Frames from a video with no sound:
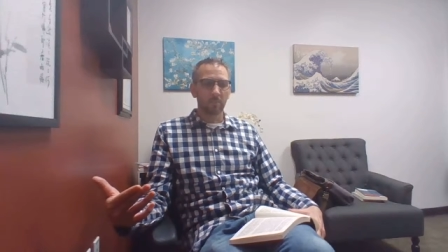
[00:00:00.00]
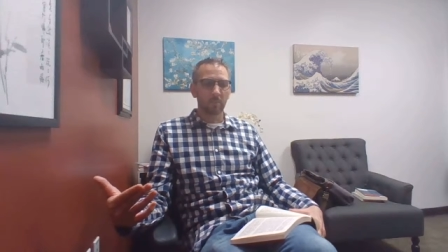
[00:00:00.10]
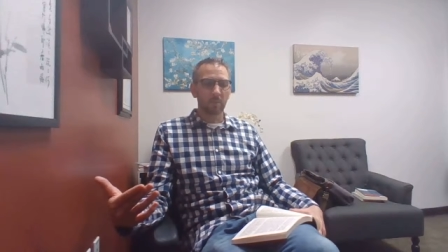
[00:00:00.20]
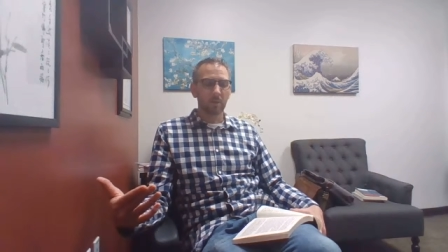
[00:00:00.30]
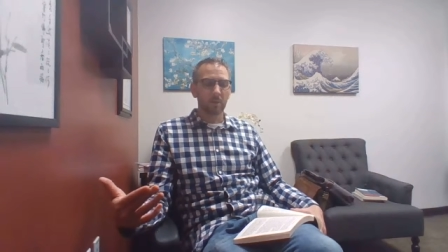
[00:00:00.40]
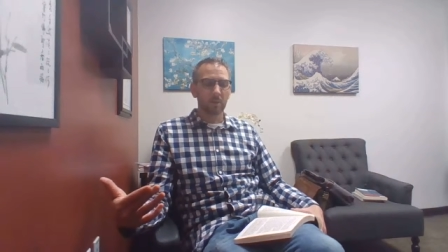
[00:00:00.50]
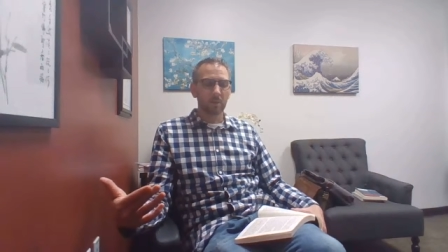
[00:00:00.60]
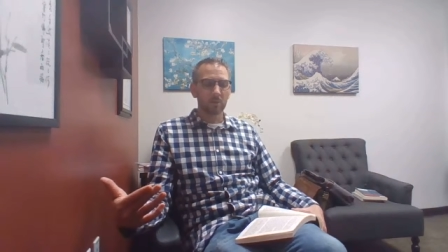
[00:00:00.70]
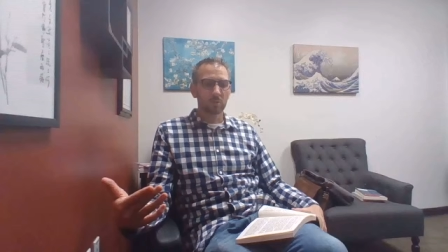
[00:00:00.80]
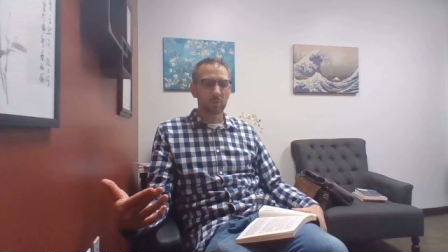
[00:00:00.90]
there
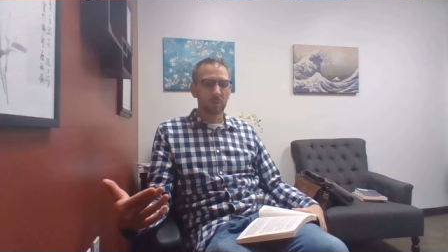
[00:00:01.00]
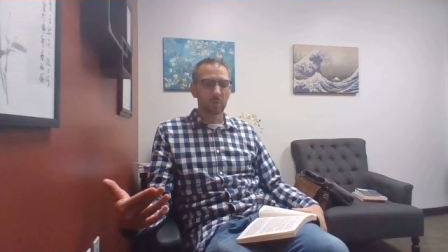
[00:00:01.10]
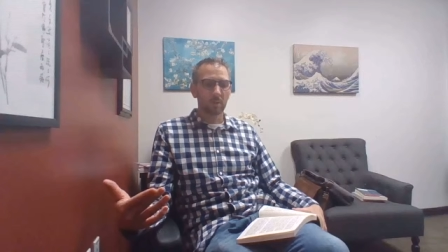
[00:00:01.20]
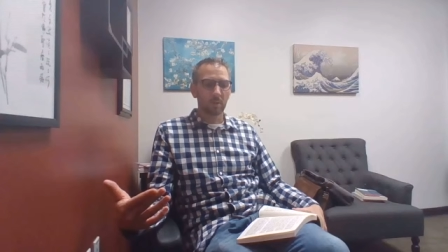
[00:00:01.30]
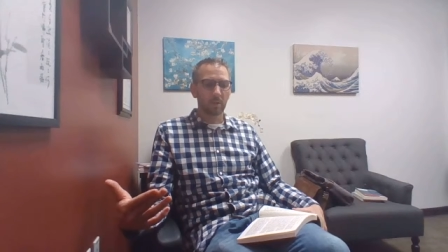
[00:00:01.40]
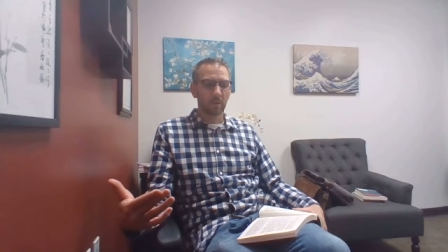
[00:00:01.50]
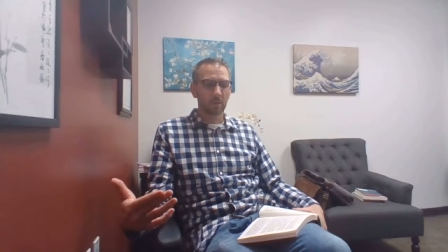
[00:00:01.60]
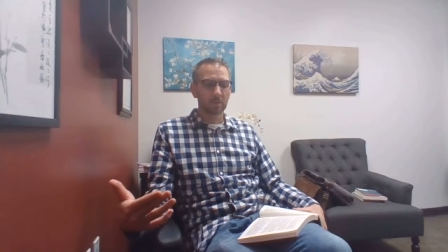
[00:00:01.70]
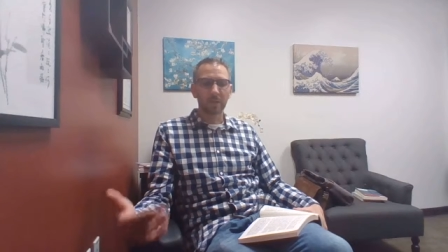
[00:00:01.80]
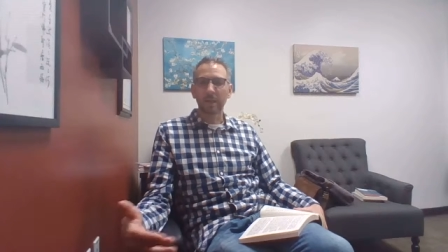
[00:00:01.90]
is
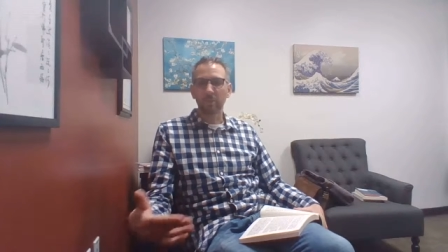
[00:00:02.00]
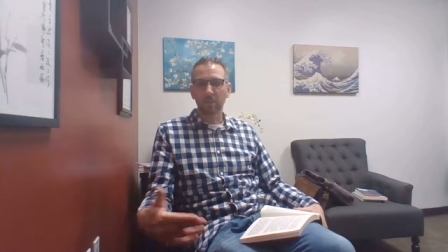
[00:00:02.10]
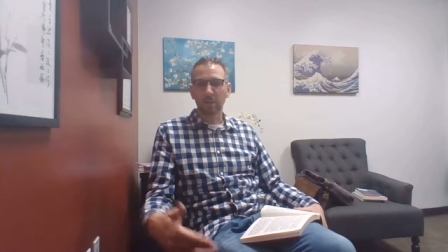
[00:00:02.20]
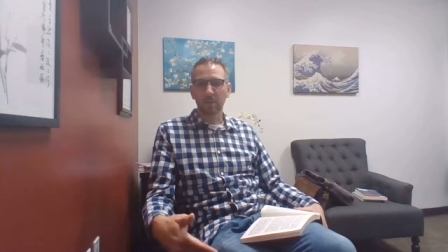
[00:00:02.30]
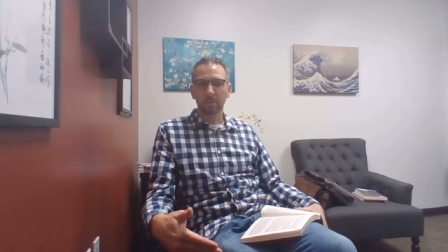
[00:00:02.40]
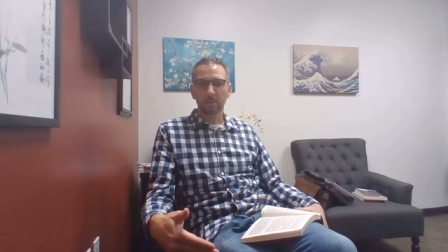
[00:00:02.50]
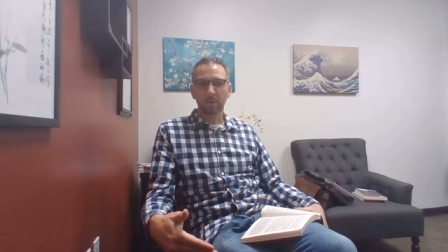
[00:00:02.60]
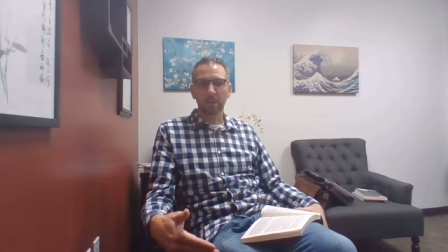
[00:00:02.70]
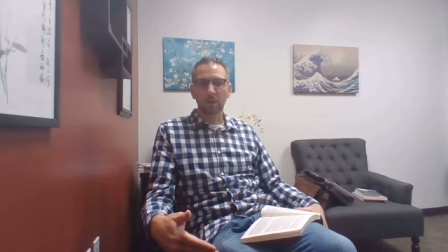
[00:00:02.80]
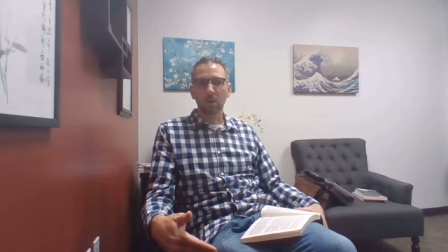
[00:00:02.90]
science
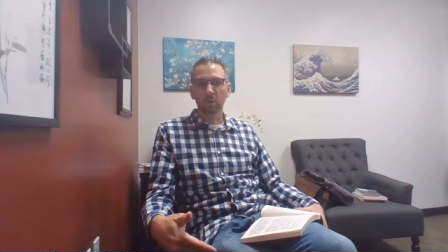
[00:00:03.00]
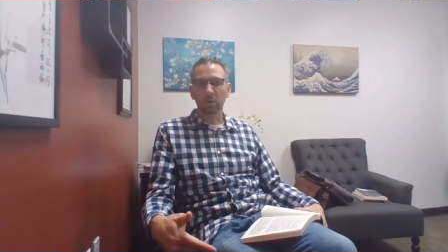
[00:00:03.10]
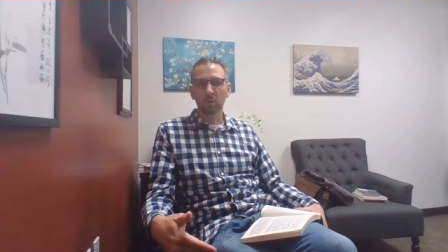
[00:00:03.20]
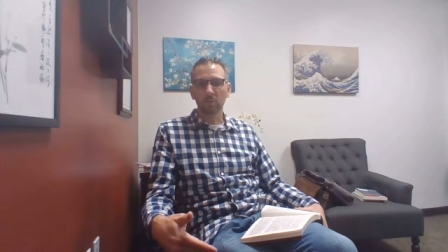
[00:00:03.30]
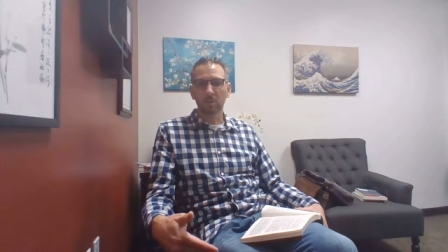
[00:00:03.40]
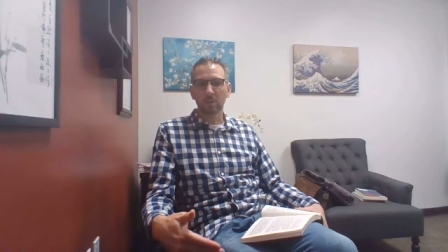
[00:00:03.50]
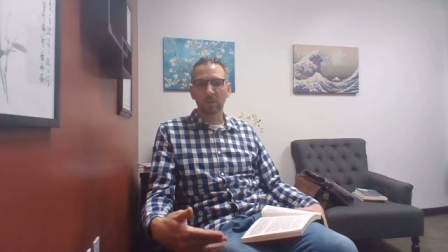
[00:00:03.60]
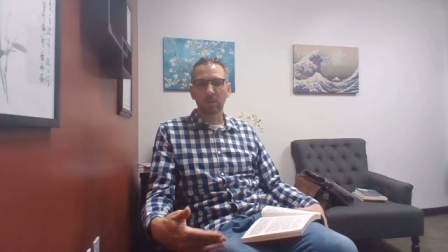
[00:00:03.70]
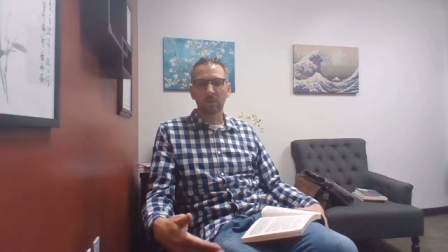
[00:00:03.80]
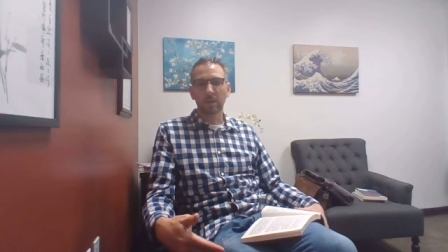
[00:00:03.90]
that argues
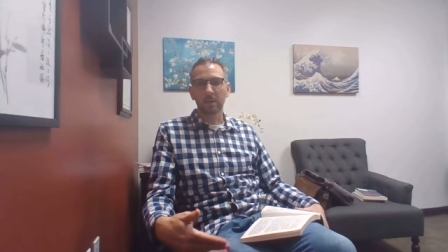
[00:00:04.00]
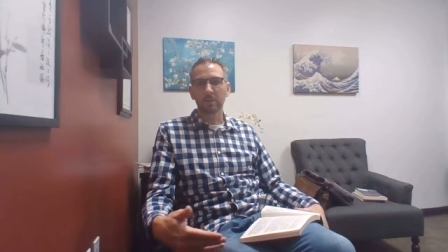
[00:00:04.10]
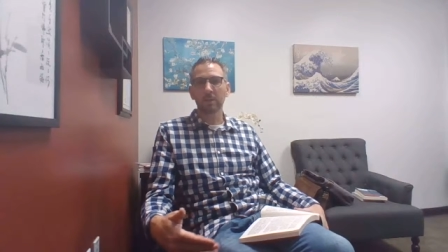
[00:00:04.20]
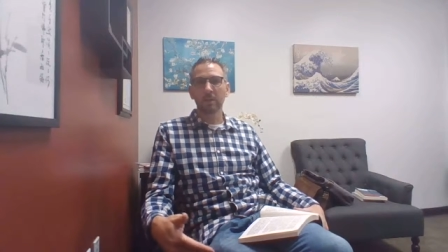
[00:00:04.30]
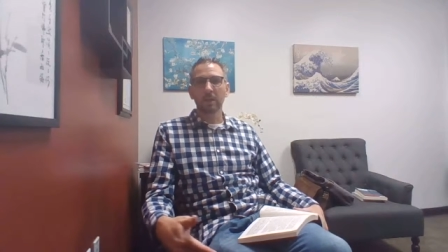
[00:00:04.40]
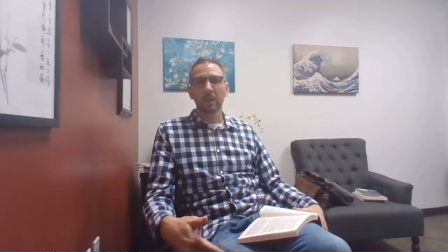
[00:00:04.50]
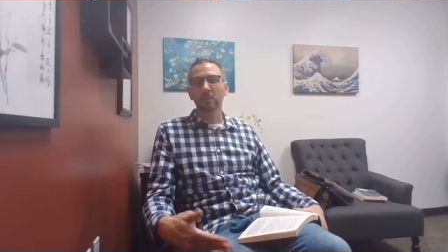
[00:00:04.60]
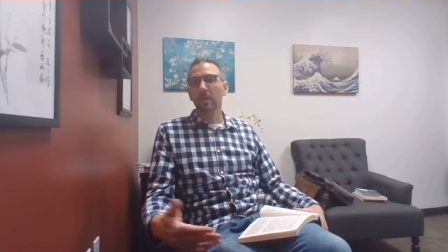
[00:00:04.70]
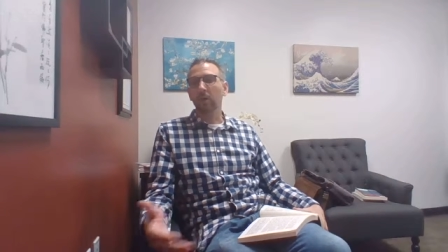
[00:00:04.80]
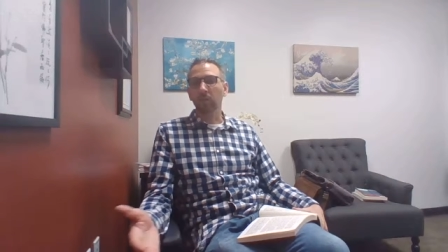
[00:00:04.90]
that
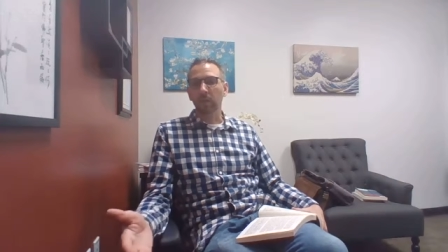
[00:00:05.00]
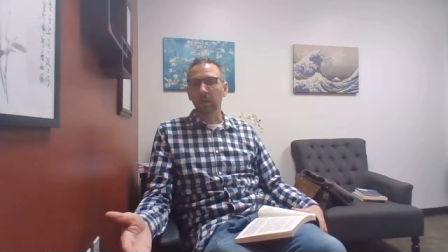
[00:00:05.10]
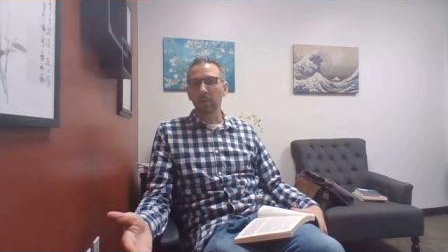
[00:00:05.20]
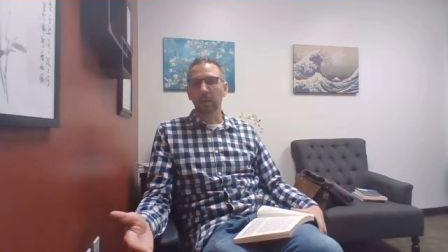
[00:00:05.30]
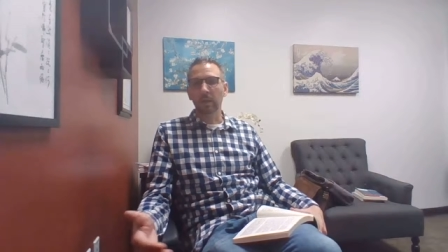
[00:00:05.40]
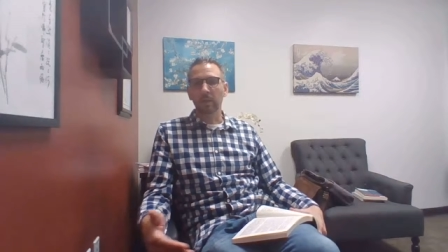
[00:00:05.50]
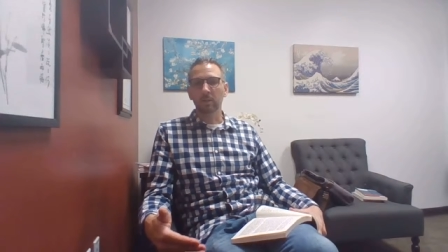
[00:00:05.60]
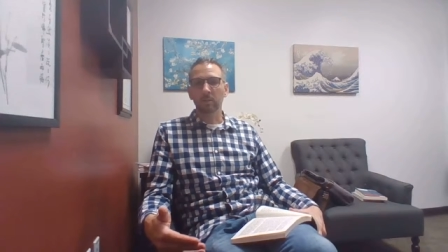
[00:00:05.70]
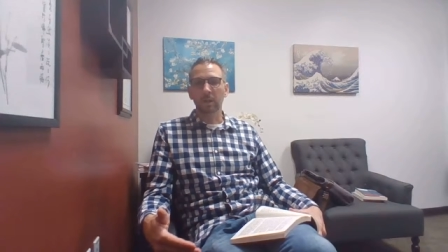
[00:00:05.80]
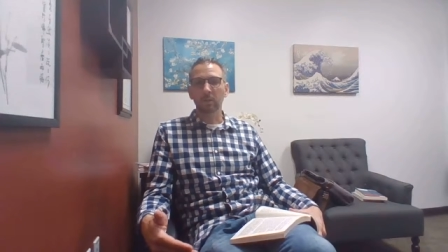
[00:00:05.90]
it's healthy
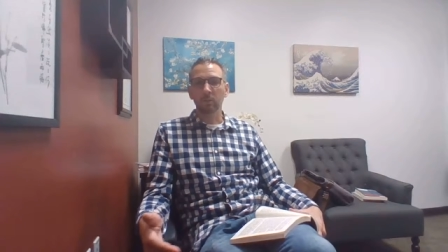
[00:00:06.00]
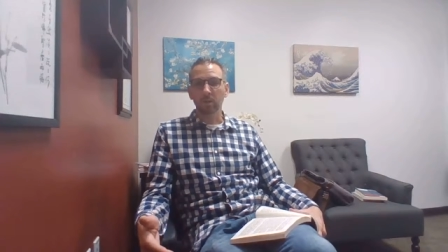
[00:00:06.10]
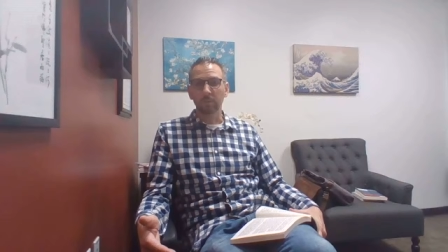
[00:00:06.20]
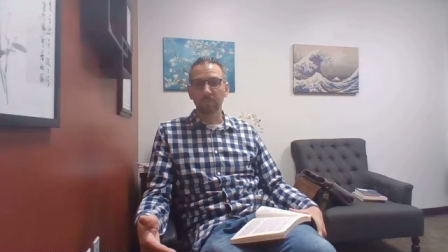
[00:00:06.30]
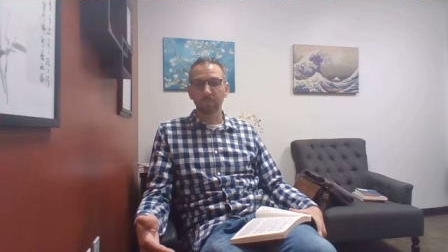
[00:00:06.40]
and good.